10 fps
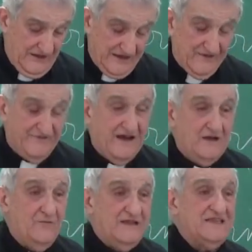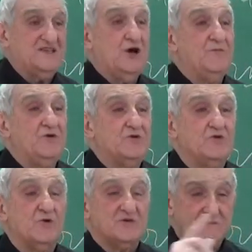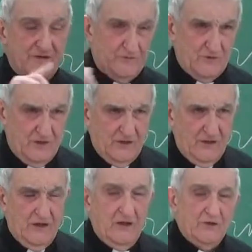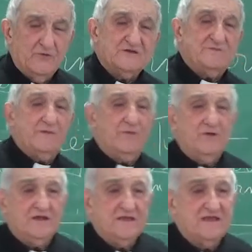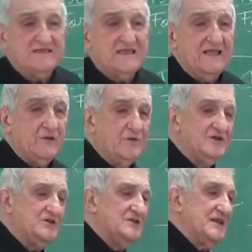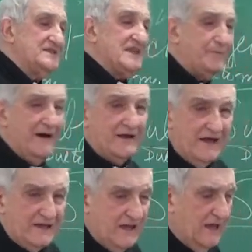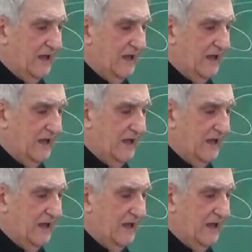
In fact, what is common to those people? Those people, they distinguish, they separate